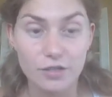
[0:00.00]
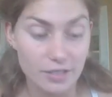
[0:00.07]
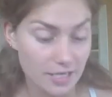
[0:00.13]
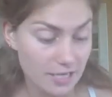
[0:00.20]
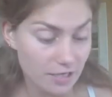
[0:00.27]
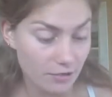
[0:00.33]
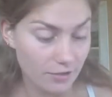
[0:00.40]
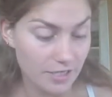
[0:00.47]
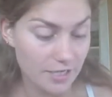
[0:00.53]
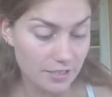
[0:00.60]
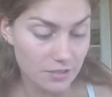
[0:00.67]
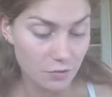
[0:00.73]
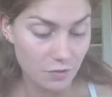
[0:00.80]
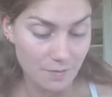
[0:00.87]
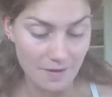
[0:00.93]
you're
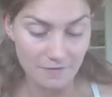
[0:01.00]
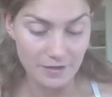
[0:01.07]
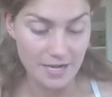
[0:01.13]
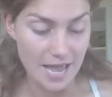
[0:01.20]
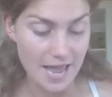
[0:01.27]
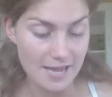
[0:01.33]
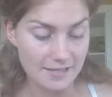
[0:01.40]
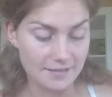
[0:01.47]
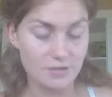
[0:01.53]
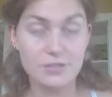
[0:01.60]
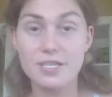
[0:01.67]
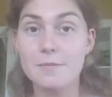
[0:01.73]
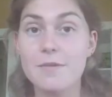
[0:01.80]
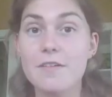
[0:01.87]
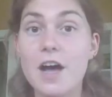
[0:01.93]
getting to them every day. And
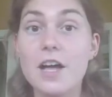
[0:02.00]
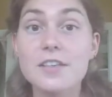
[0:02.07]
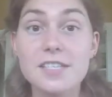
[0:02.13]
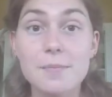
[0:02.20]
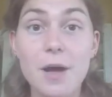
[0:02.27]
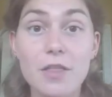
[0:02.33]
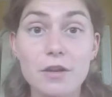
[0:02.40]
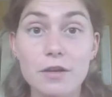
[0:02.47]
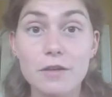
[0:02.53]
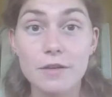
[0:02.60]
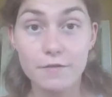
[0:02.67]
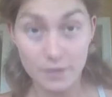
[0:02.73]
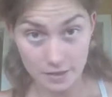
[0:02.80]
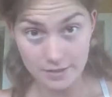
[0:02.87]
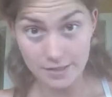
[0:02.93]
there's some
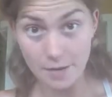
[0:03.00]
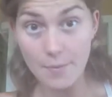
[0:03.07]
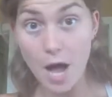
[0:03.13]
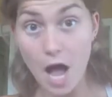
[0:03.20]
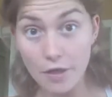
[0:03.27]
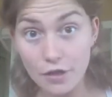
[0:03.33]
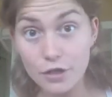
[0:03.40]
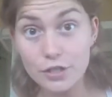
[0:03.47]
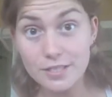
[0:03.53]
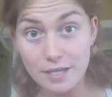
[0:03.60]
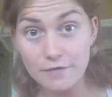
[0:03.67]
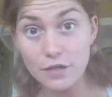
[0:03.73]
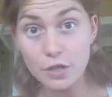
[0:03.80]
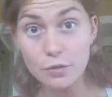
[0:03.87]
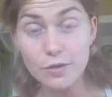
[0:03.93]
others
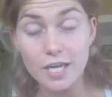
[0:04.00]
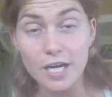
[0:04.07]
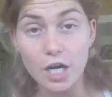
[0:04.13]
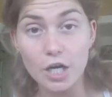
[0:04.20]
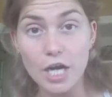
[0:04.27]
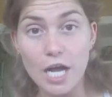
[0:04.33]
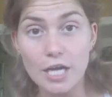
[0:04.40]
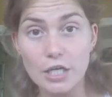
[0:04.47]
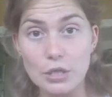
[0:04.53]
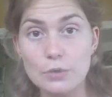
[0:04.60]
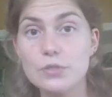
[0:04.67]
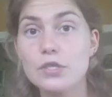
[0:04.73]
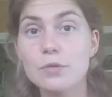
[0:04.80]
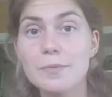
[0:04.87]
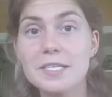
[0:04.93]
of you that aren't on
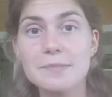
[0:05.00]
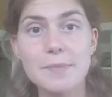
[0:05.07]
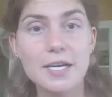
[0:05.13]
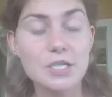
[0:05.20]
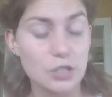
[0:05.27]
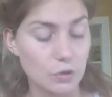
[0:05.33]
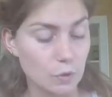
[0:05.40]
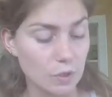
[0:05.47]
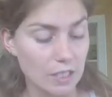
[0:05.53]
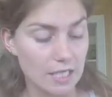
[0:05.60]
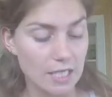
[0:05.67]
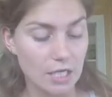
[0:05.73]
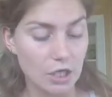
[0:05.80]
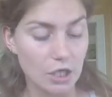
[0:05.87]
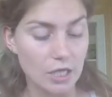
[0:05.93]
YouTube as much. You're
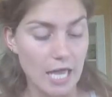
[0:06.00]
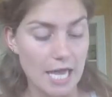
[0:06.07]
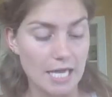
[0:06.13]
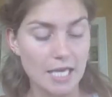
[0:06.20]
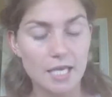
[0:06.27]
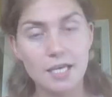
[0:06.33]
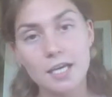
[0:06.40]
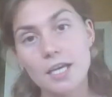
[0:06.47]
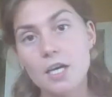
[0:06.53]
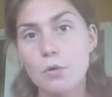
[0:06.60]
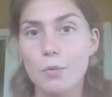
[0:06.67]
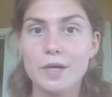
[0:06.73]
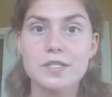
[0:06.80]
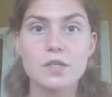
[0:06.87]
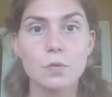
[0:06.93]
only here like
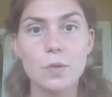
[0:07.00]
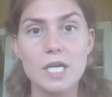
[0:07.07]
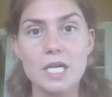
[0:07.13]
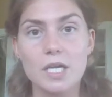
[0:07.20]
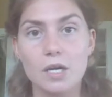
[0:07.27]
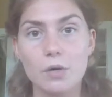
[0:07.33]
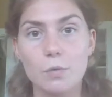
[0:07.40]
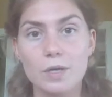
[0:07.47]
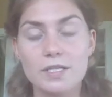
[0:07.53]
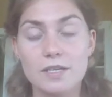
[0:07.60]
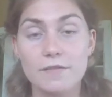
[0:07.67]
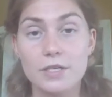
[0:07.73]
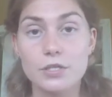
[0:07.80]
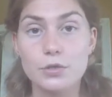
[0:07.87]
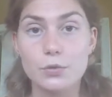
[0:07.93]
once a week or
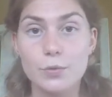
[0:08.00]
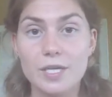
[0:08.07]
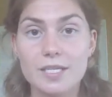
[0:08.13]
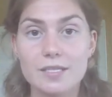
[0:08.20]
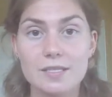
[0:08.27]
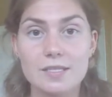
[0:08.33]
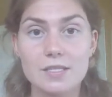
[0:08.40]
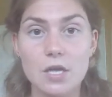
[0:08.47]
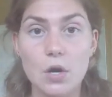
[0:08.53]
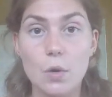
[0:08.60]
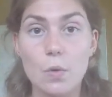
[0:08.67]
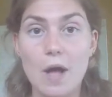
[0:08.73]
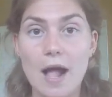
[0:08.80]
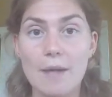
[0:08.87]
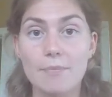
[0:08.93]
once every 2 weeks, and
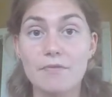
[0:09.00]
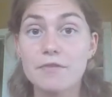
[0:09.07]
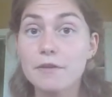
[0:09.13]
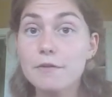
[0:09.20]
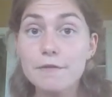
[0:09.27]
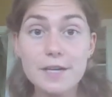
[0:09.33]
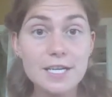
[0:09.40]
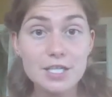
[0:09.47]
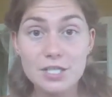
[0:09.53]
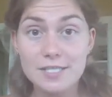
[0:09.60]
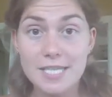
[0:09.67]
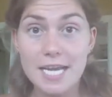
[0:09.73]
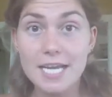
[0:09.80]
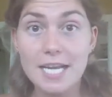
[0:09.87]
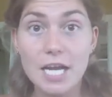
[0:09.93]
so feel free to
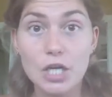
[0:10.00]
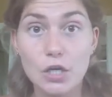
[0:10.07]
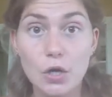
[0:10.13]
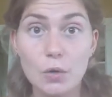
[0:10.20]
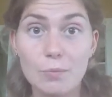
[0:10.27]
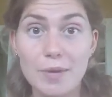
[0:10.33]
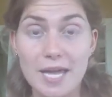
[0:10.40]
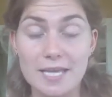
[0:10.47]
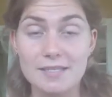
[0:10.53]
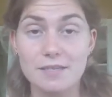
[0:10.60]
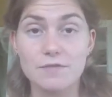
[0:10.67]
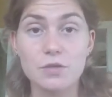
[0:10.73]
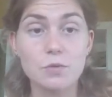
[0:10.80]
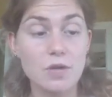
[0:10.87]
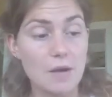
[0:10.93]
just take it at your own
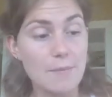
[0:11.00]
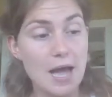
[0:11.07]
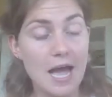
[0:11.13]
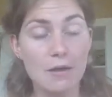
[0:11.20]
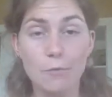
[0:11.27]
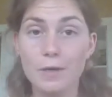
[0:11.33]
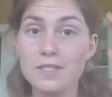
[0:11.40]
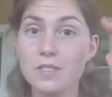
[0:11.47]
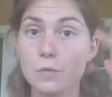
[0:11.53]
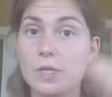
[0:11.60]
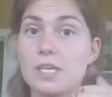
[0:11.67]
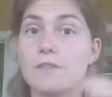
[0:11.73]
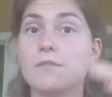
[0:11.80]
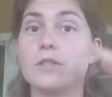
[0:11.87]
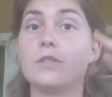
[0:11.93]
pace. If you come on once a
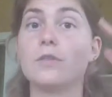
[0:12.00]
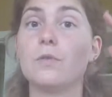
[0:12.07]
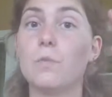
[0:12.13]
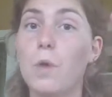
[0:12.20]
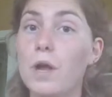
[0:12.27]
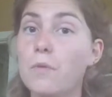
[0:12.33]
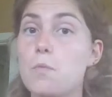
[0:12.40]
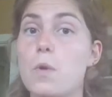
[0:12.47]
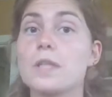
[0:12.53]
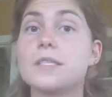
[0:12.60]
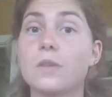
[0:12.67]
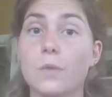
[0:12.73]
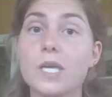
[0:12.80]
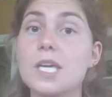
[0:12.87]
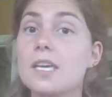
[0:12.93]
week, if you do one
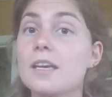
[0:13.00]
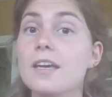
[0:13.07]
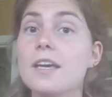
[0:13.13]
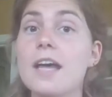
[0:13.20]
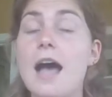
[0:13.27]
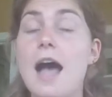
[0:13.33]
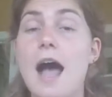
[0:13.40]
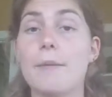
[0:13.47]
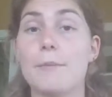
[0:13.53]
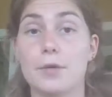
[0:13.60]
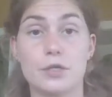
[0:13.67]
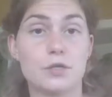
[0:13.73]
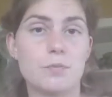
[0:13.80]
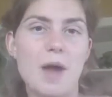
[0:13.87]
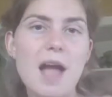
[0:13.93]
once a week.
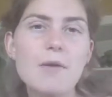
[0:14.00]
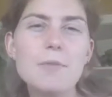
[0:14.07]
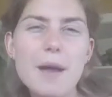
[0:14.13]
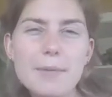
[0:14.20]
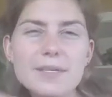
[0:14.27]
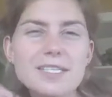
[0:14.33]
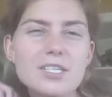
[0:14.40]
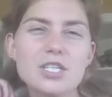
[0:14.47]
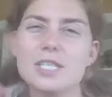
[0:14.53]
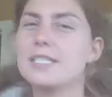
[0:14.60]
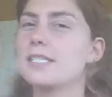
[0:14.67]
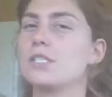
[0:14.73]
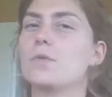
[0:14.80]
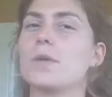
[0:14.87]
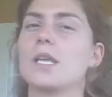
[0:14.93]
Or I would probably
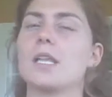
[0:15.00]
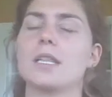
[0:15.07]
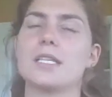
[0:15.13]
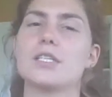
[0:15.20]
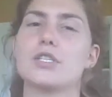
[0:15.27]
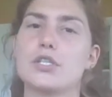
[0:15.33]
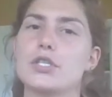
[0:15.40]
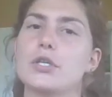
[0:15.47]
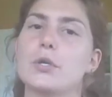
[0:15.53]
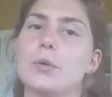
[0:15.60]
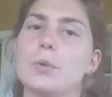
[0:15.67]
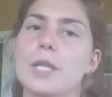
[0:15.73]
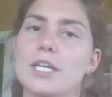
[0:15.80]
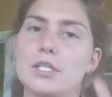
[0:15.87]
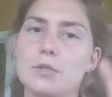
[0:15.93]
suggest doing at least
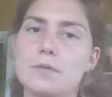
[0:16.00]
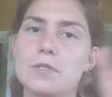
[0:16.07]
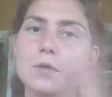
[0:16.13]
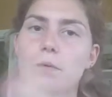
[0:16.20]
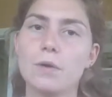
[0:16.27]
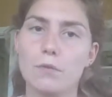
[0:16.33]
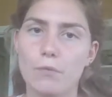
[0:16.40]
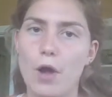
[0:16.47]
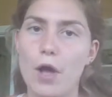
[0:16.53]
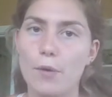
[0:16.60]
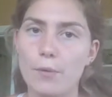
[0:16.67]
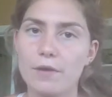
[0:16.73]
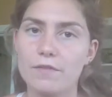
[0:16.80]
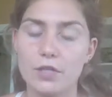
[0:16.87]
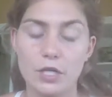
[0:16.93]
two, like do 2 in a
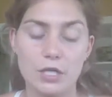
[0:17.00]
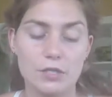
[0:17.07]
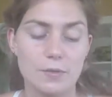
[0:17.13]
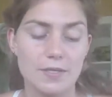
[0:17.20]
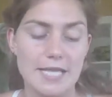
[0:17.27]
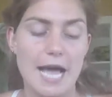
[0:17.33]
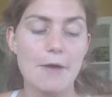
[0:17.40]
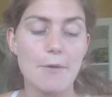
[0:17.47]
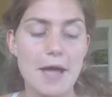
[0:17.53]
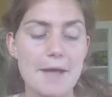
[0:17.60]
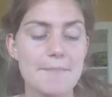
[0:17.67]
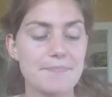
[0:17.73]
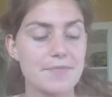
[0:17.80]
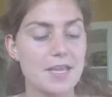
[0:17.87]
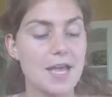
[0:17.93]
row if you're going to do it that
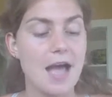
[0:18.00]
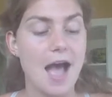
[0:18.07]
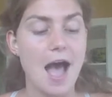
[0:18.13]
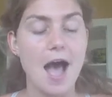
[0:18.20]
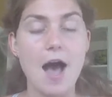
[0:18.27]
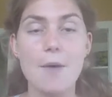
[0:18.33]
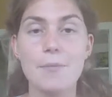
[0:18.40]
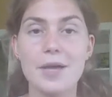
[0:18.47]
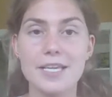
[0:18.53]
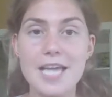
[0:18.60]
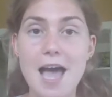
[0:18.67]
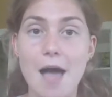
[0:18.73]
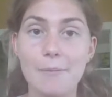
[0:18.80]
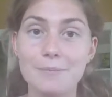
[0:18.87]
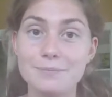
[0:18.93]
way. But
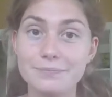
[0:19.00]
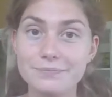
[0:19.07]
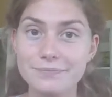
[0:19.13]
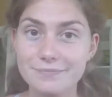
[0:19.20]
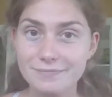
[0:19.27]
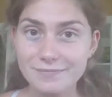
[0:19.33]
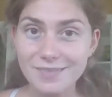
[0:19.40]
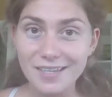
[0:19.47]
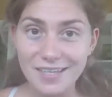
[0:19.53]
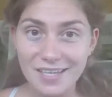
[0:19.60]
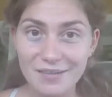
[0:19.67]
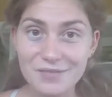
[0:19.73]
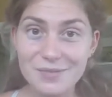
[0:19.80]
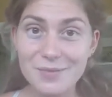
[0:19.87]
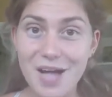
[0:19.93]
yeah,
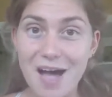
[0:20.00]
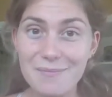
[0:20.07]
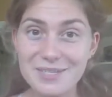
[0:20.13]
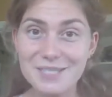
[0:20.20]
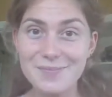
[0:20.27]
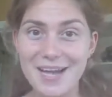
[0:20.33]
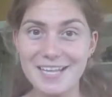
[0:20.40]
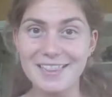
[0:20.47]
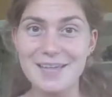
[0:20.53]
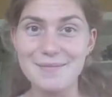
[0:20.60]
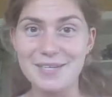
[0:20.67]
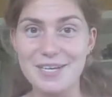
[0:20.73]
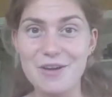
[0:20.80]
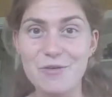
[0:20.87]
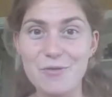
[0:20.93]
give some comments back,
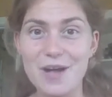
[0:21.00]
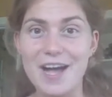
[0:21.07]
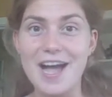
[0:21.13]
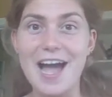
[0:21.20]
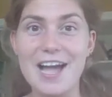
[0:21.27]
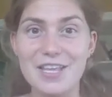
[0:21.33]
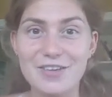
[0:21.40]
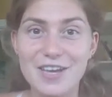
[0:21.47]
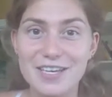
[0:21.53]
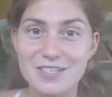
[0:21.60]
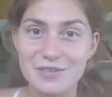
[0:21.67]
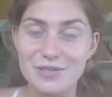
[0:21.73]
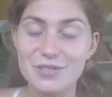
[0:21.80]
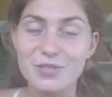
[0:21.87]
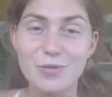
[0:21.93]
let me know how you
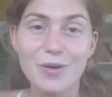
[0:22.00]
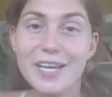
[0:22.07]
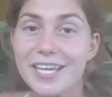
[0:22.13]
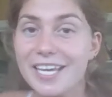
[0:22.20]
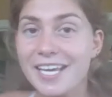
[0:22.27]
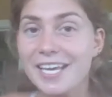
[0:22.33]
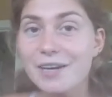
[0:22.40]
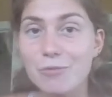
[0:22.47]
guys are enjoying